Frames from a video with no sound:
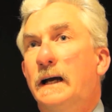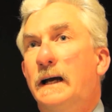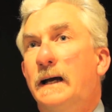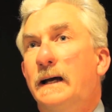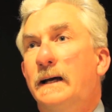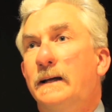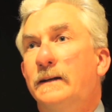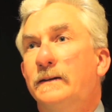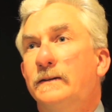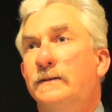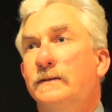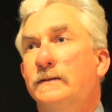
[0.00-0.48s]

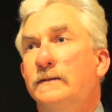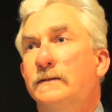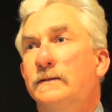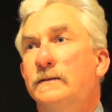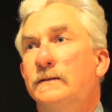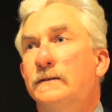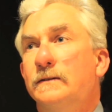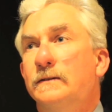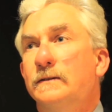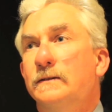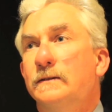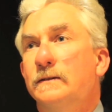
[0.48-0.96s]

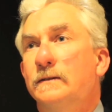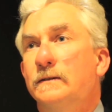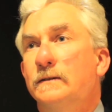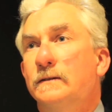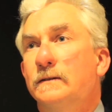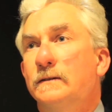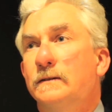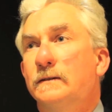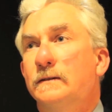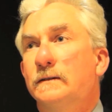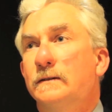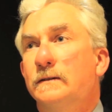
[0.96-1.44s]
And
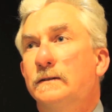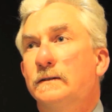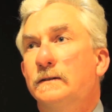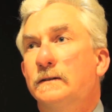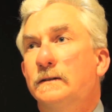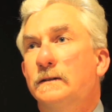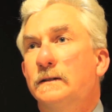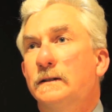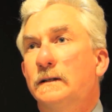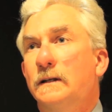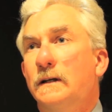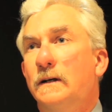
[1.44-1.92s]

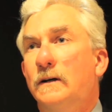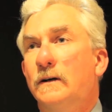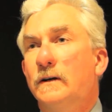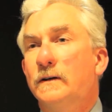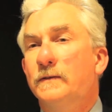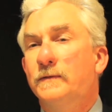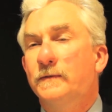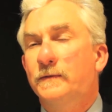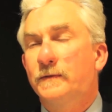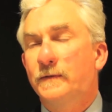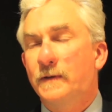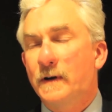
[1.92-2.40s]

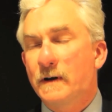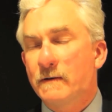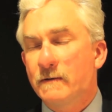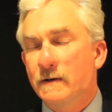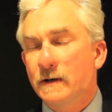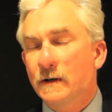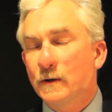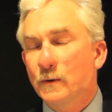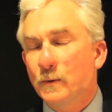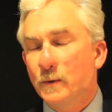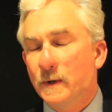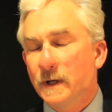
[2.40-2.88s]
I
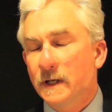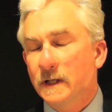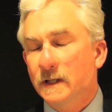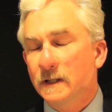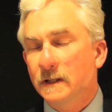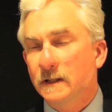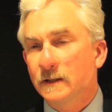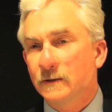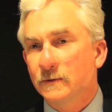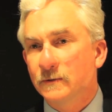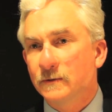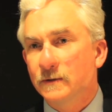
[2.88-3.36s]
very
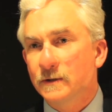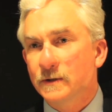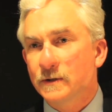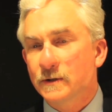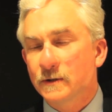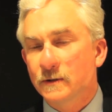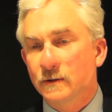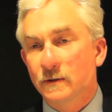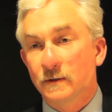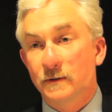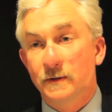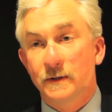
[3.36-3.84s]
quickly
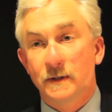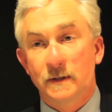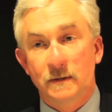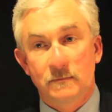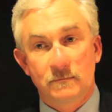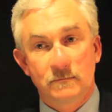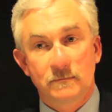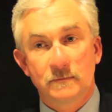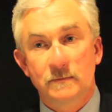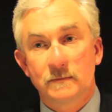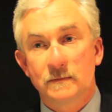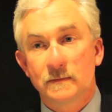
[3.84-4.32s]
understood
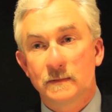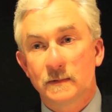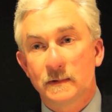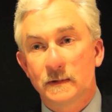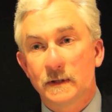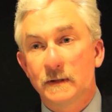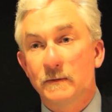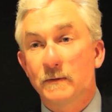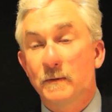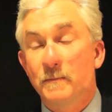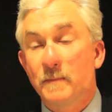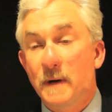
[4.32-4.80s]
that
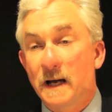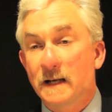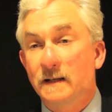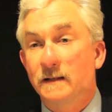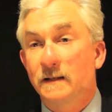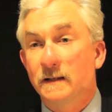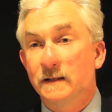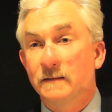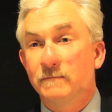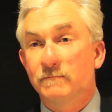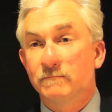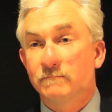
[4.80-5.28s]
they were
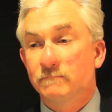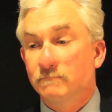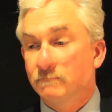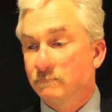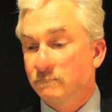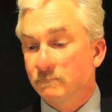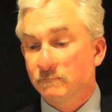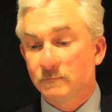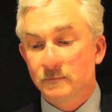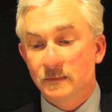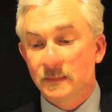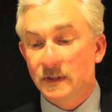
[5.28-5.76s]
badly
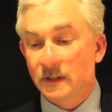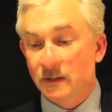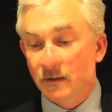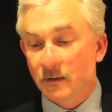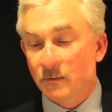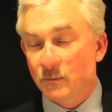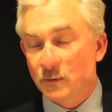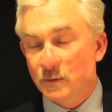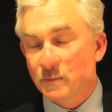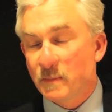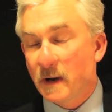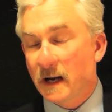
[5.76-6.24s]
you know,
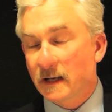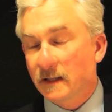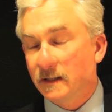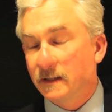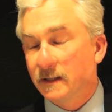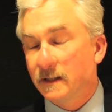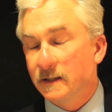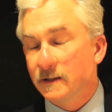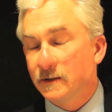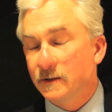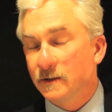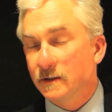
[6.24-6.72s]
I was
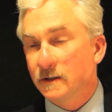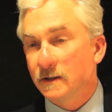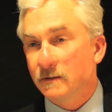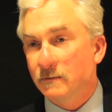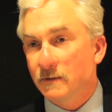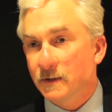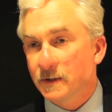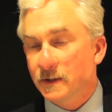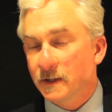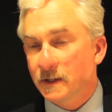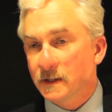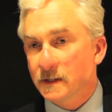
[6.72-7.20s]
badly injured.
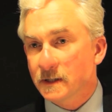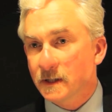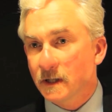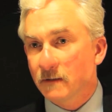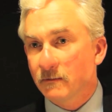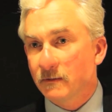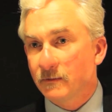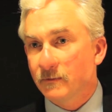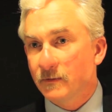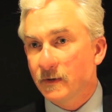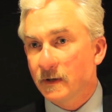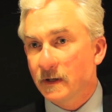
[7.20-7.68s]
There were things
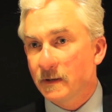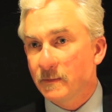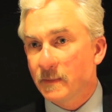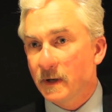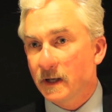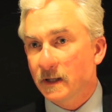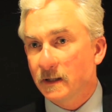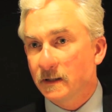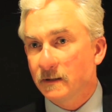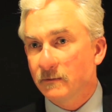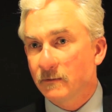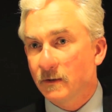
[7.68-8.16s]
going very
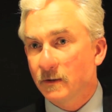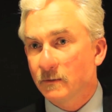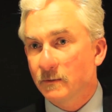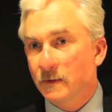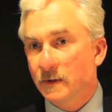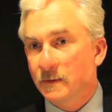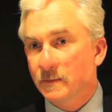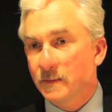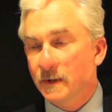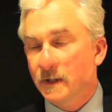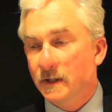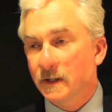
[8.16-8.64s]
badly wrong
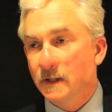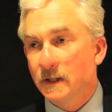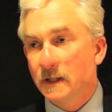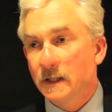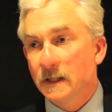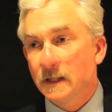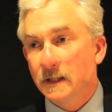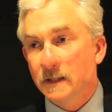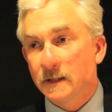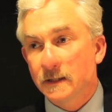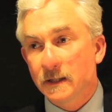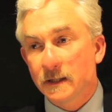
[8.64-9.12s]
with me.
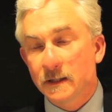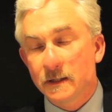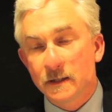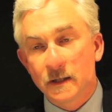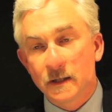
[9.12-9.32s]
They